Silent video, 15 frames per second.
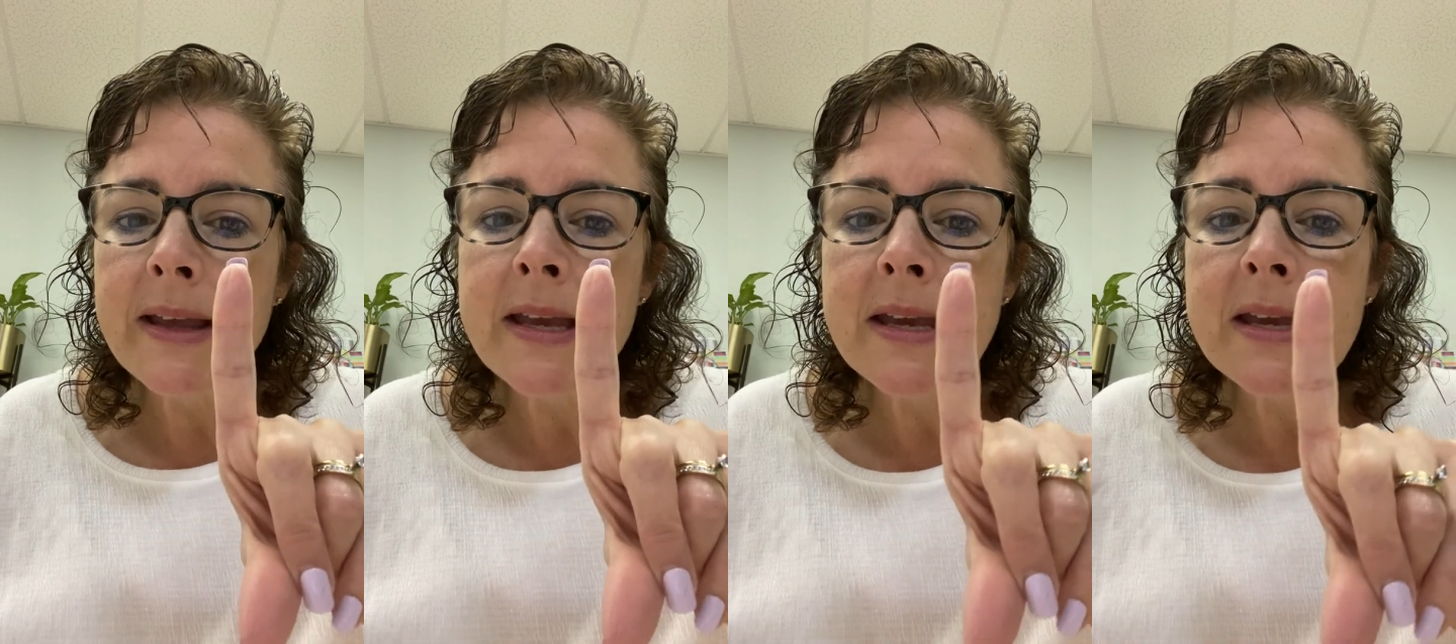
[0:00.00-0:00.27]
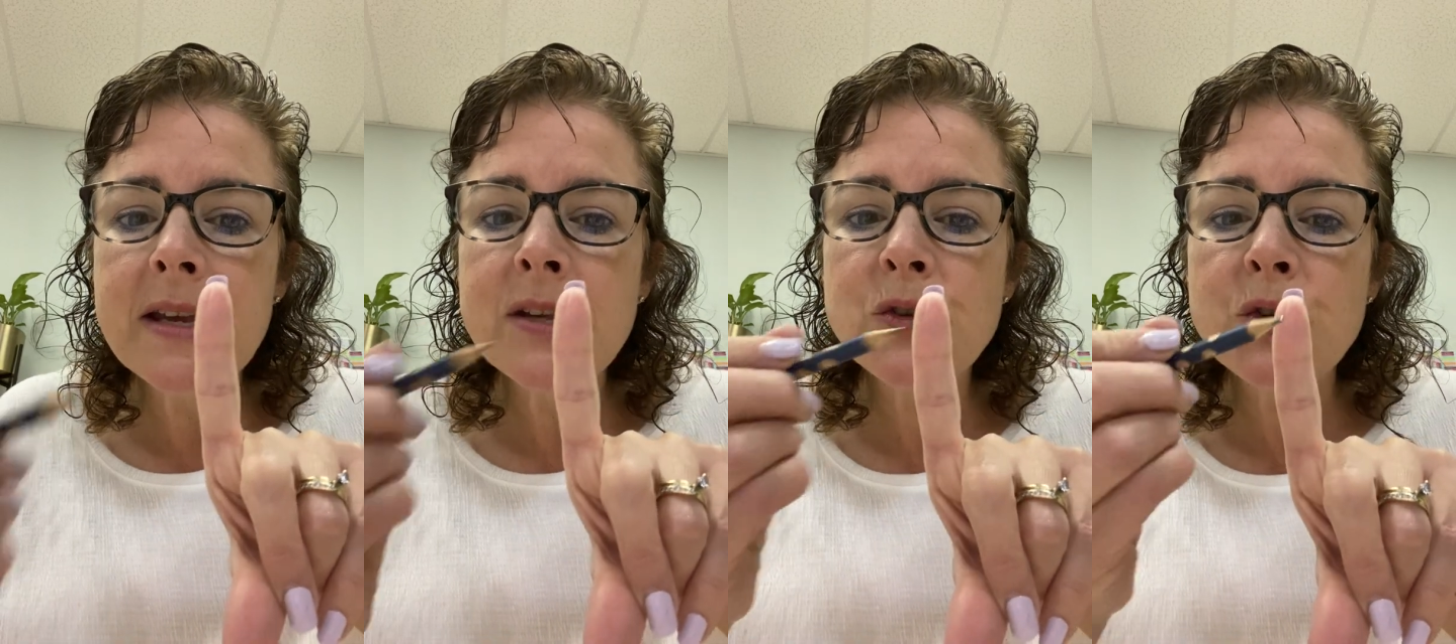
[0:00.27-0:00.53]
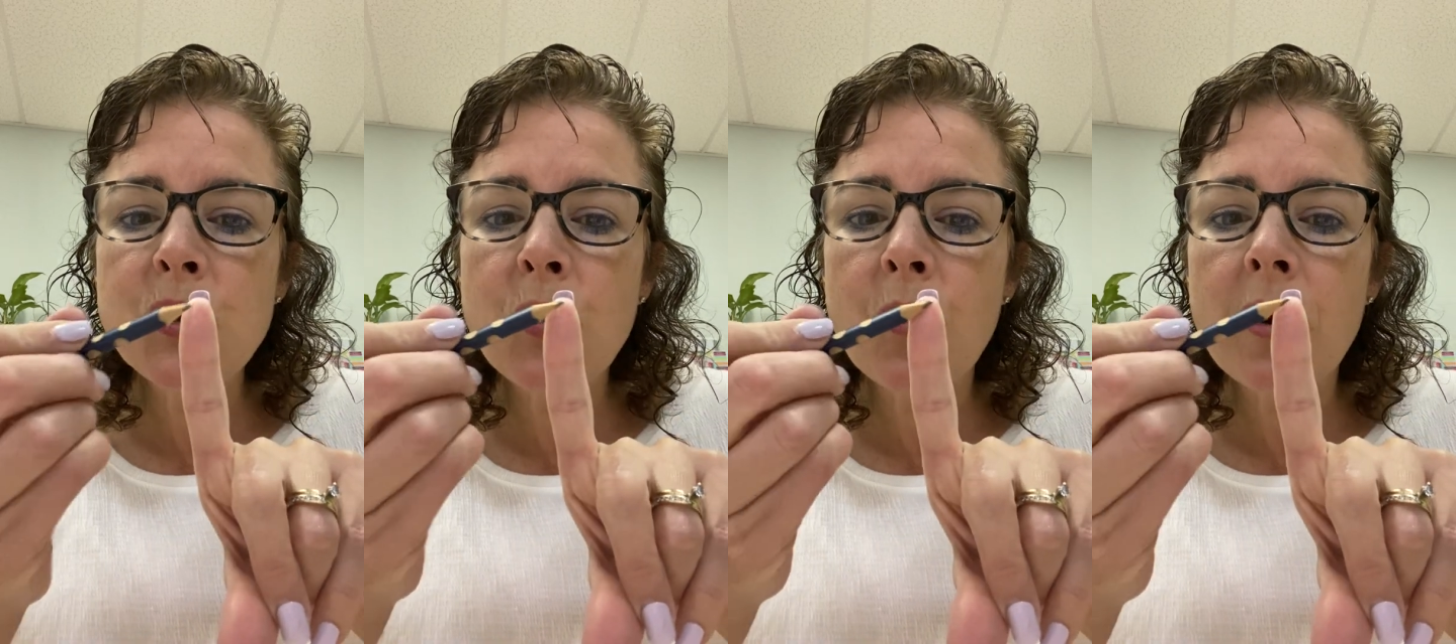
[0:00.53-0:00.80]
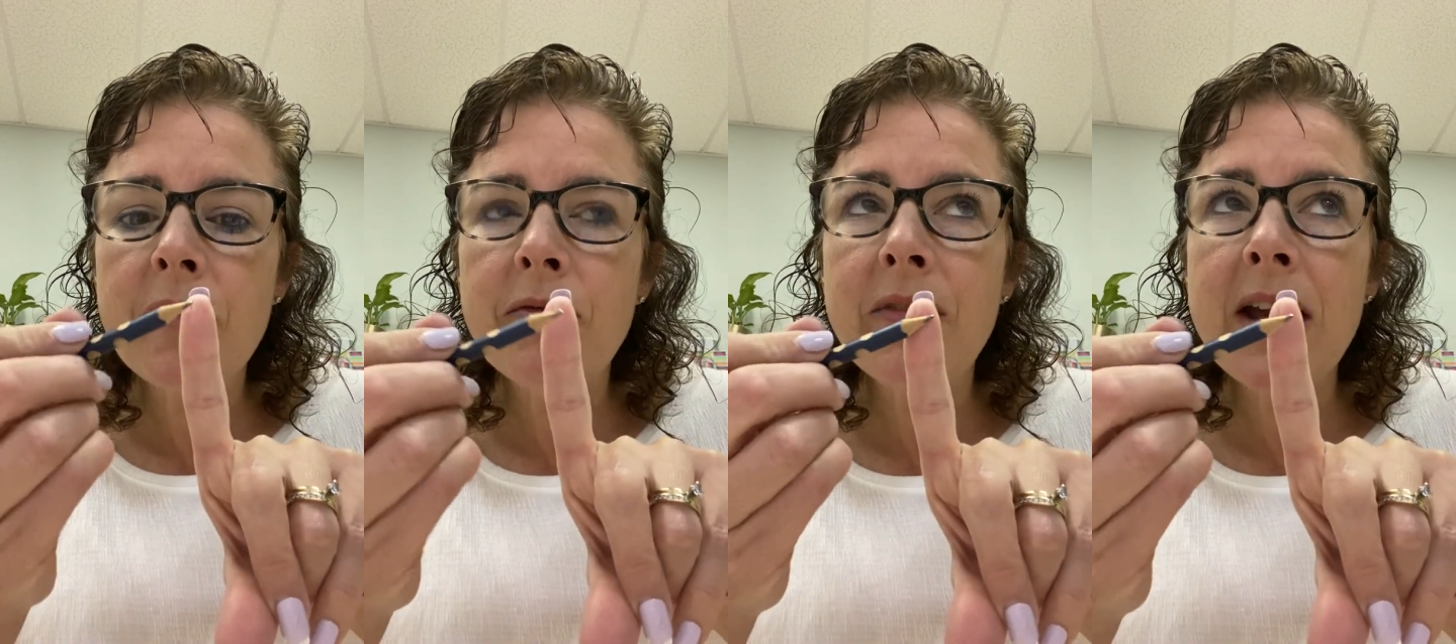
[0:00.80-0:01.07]
is
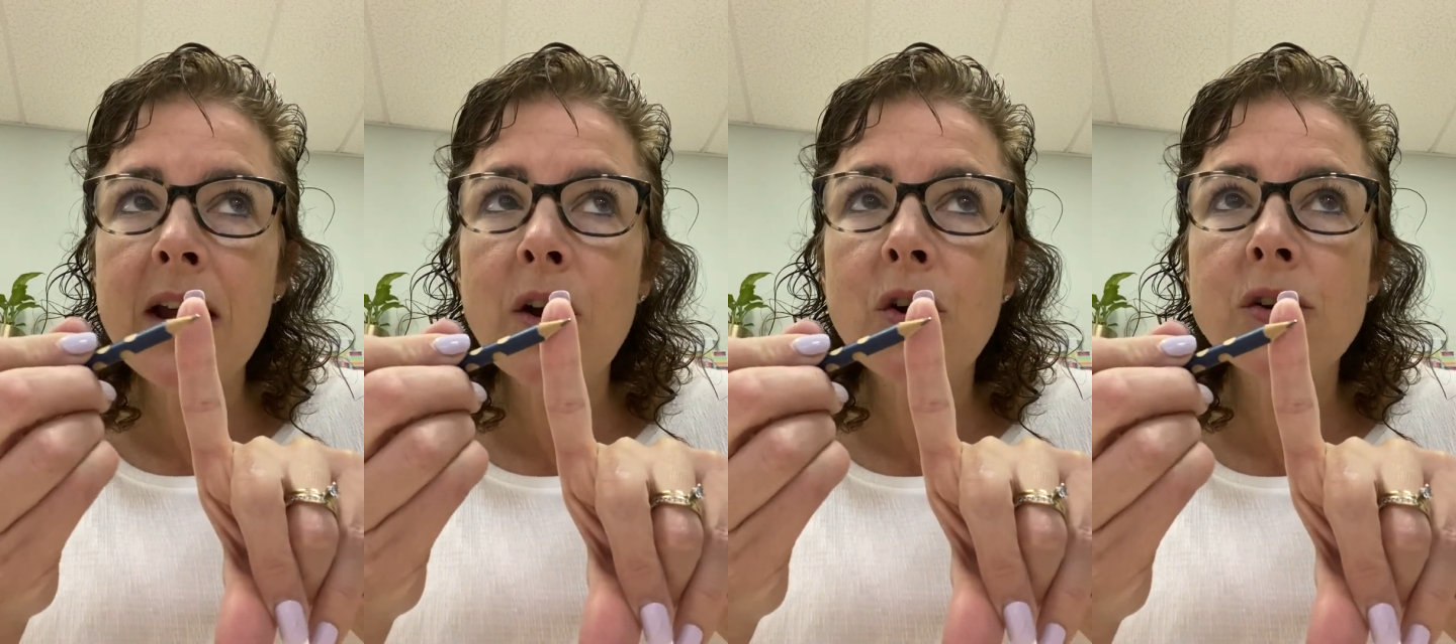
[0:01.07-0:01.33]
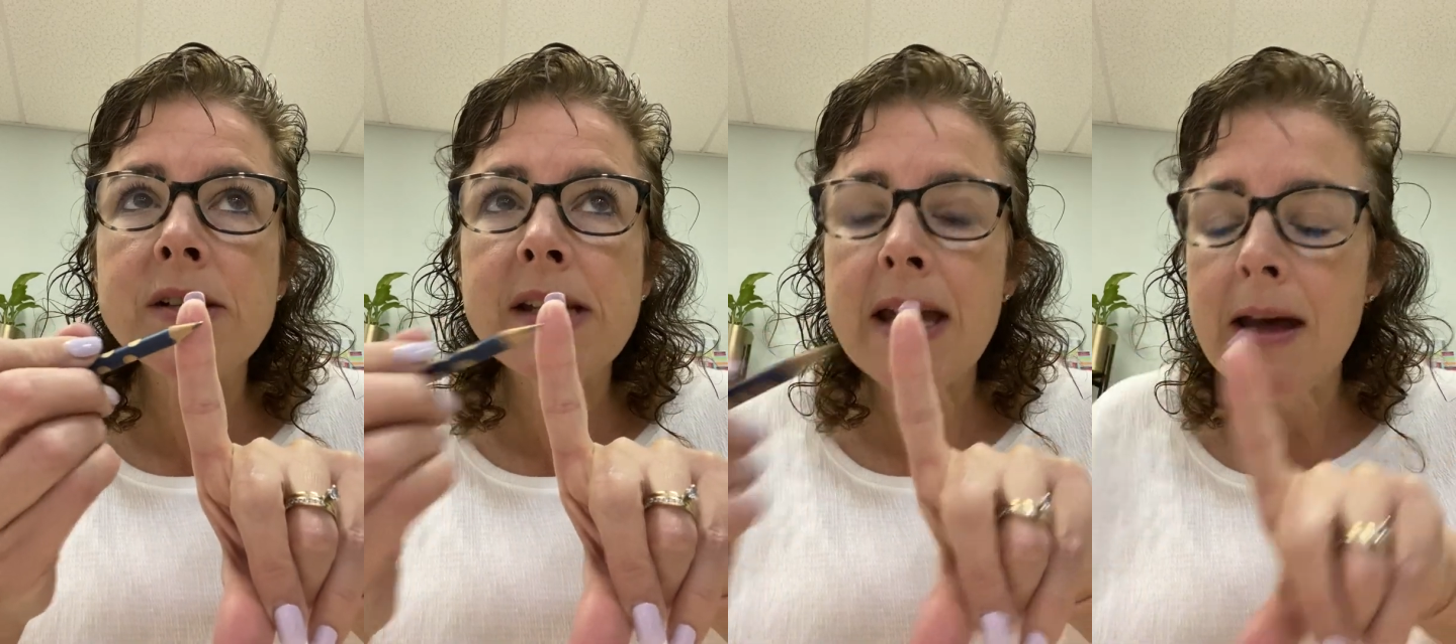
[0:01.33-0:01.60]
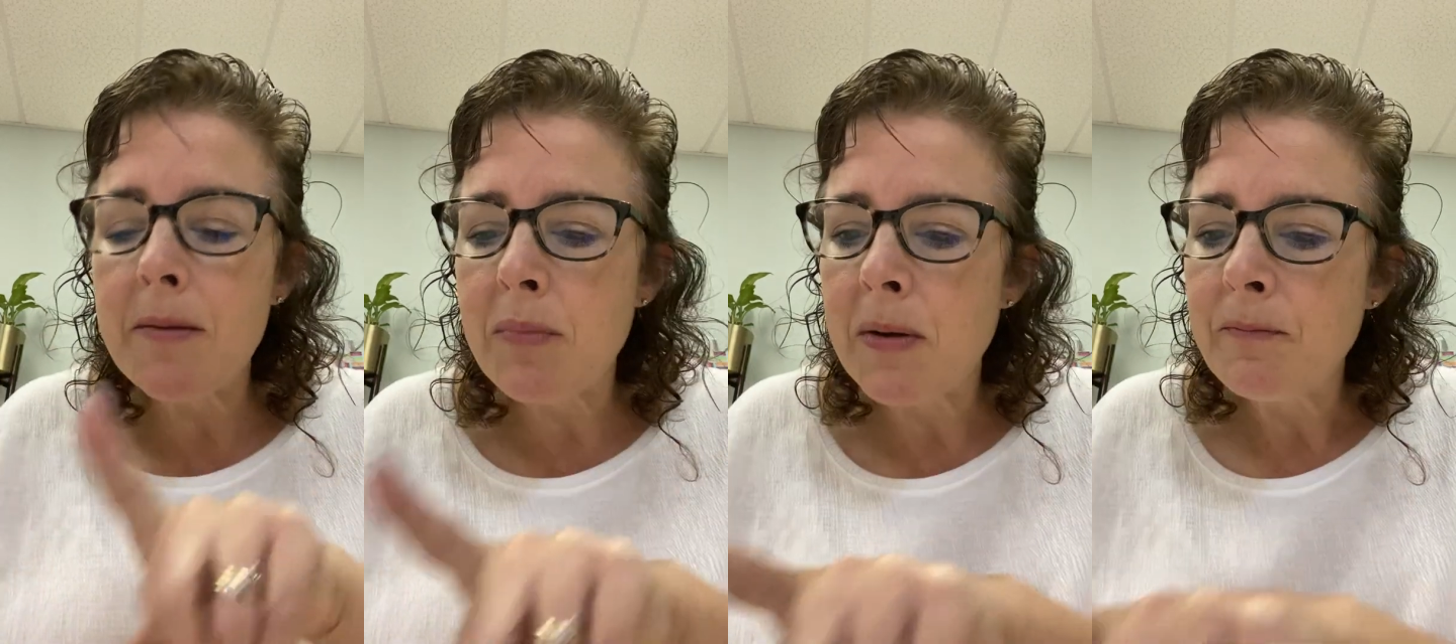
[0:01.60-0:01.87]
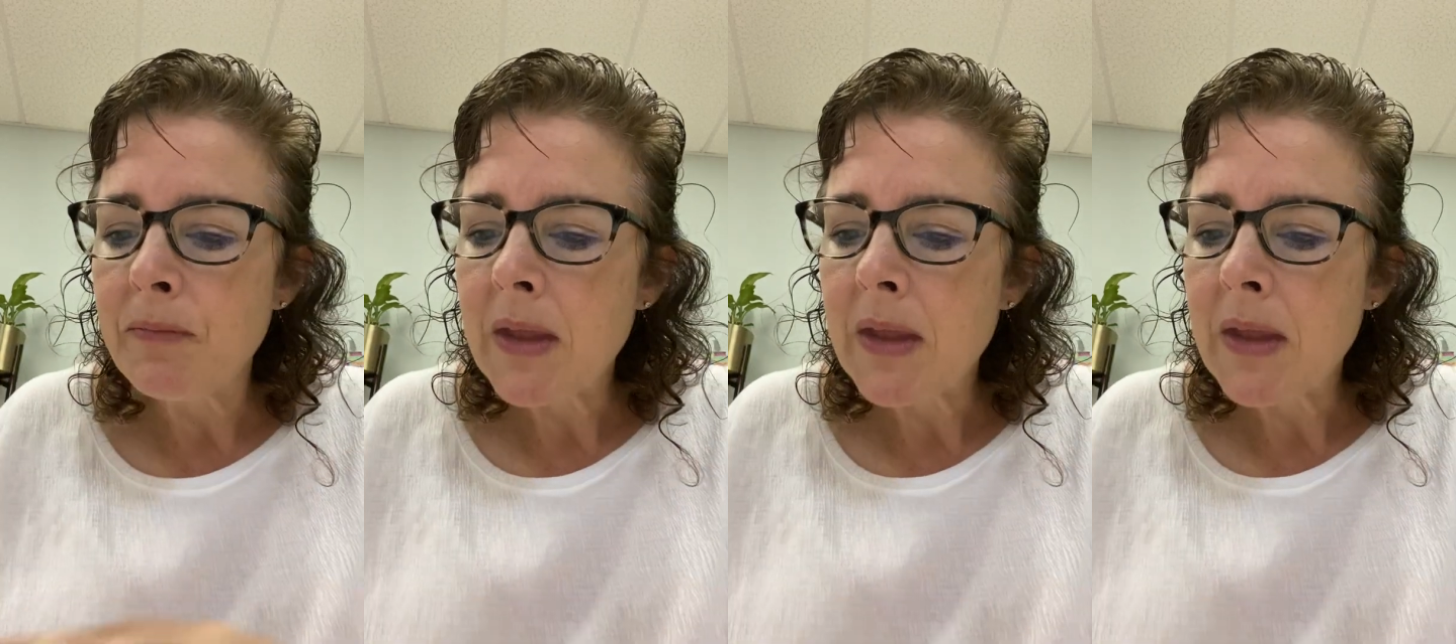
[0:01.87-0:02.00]
your fingertip.